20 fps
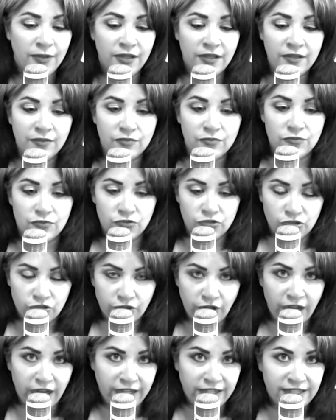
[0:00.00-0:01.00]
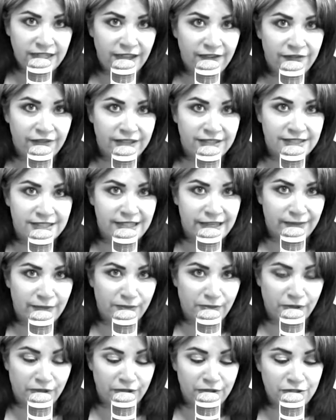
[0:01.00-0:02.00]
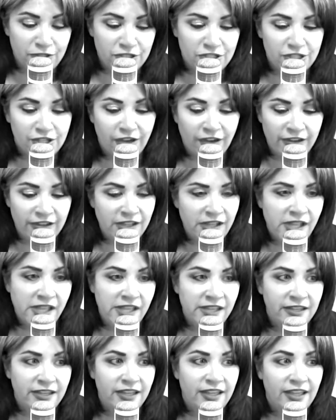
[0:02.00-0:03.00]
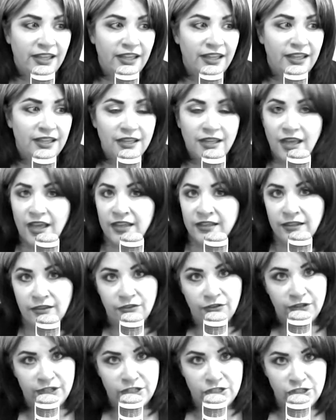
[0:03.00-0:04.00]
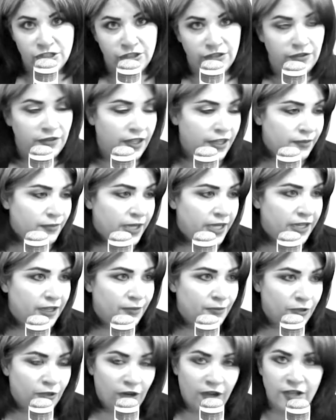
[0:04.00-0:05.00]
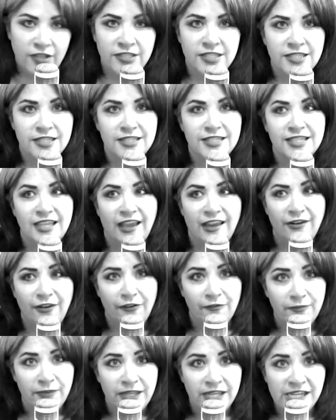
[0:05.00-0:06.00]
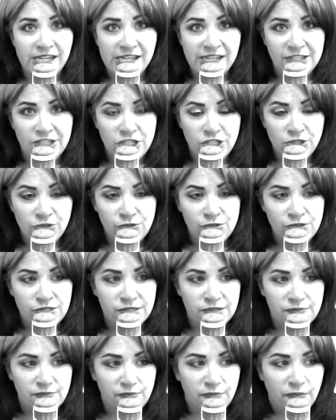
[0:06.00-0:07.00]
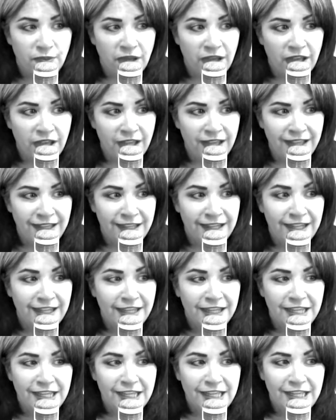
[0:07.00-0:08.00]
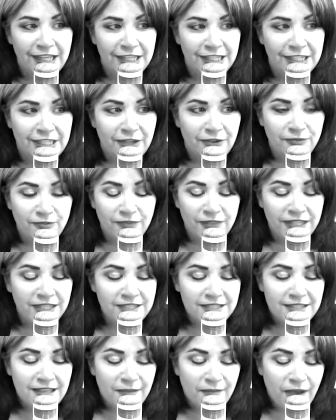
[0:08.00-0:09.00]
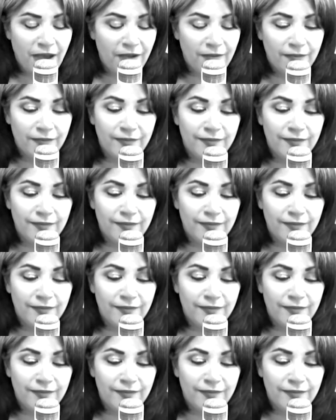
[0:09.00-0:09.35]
to try to have that same approach on another issue that I might come across. I don't have many issues, but, things come up.